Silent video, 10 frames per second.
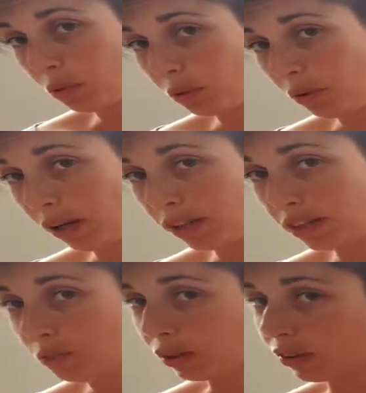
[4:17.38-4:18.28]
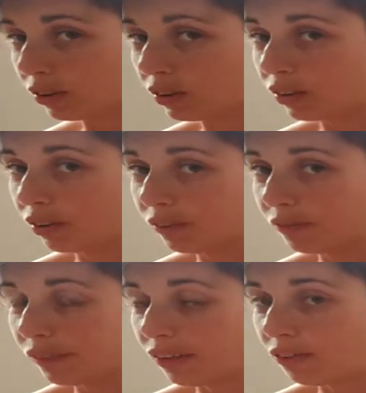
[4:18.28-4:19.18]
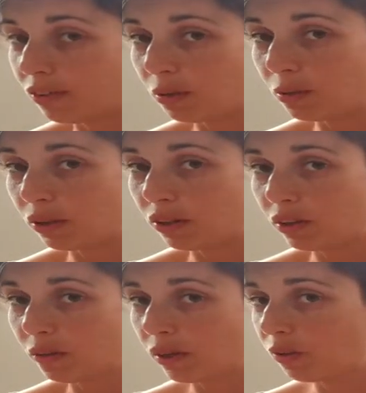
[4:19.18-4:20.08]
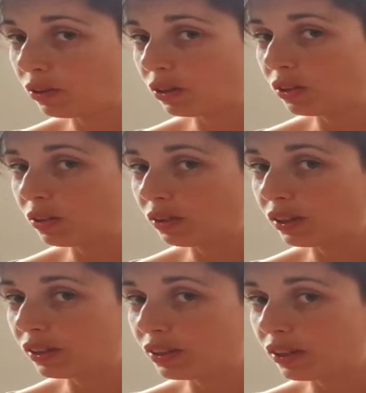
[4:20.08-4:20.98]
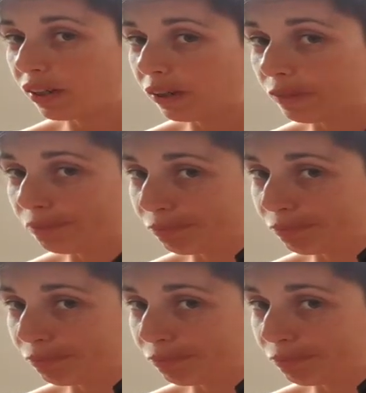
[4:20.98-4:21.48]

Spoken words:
poo bags, because if you're in the middle of nowhere, what do you do when you need to go?